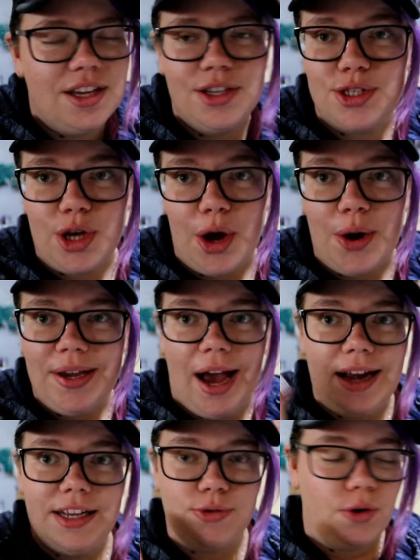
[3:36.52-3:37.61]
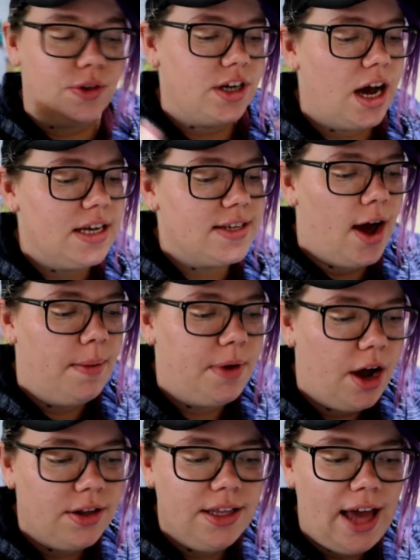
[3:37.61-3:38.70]
So yeah, I need to roll the dice. I'm
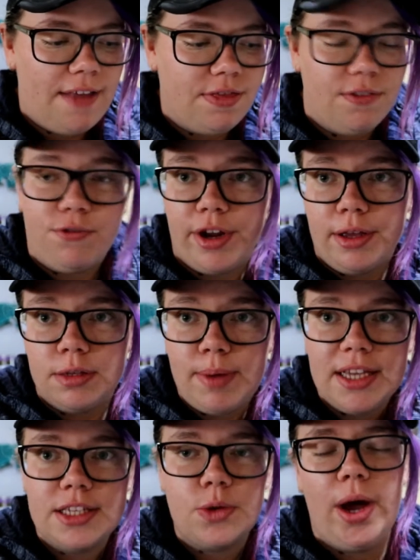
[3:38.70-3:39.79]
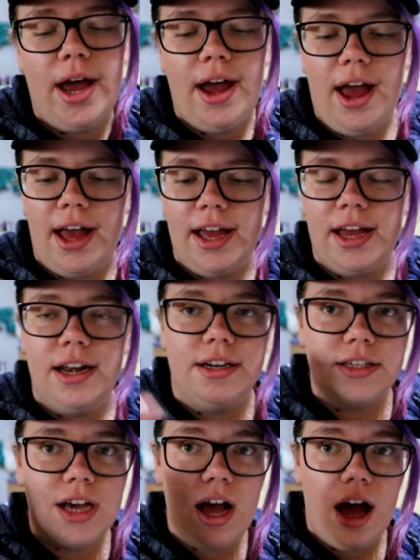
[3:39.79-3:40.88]
currently at the free space square, and
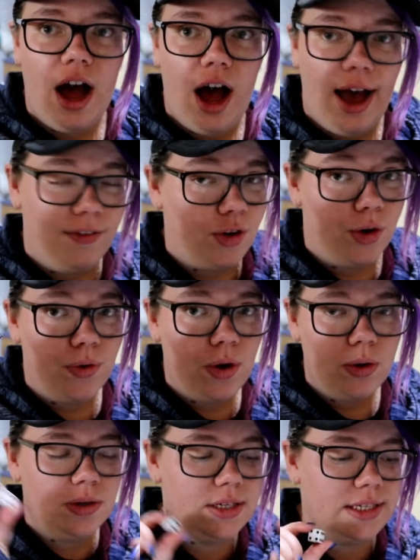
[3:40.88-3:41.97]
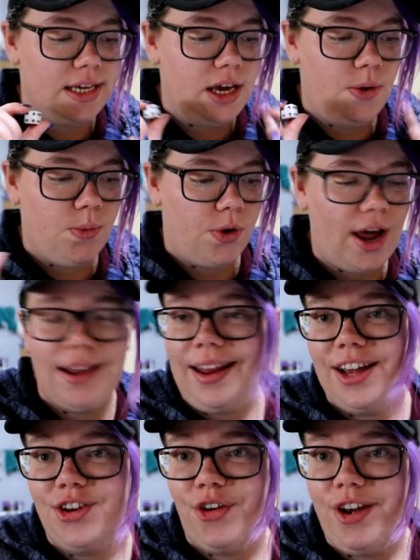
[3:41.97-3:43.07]
I've got to roll to see what I
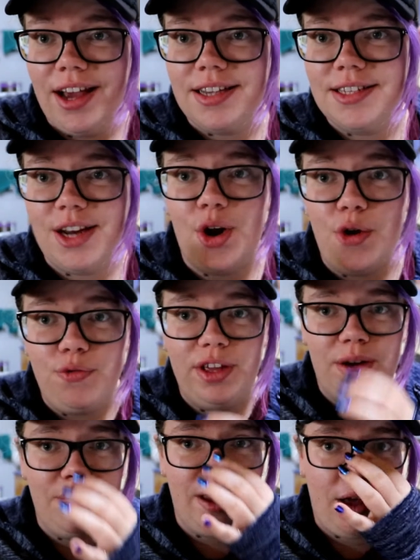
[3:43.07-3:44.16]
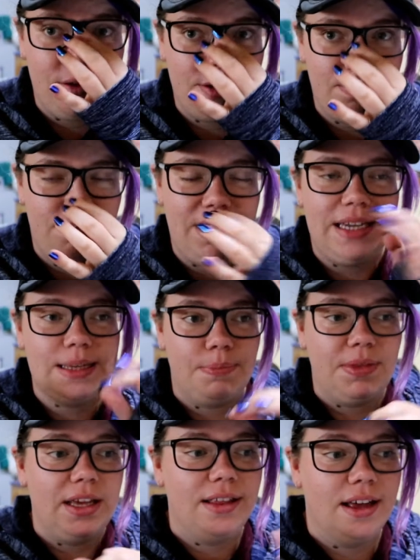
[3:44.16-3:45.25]
land on next, and hopefully it'll be
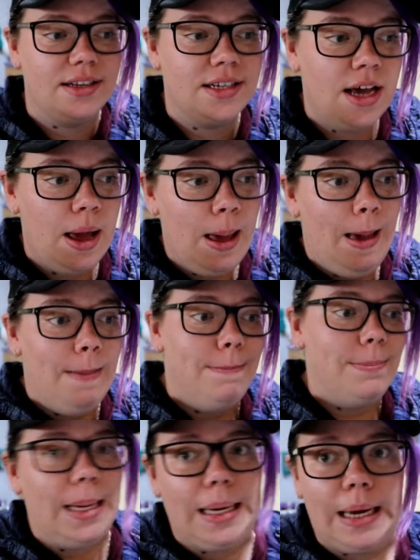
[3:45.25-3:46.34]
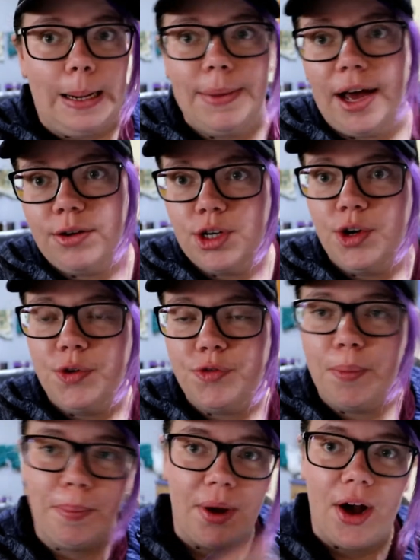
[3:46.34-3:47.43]
something that may come out
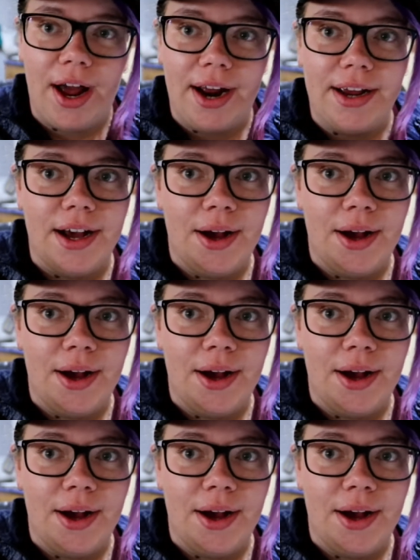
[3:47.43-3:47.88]
of my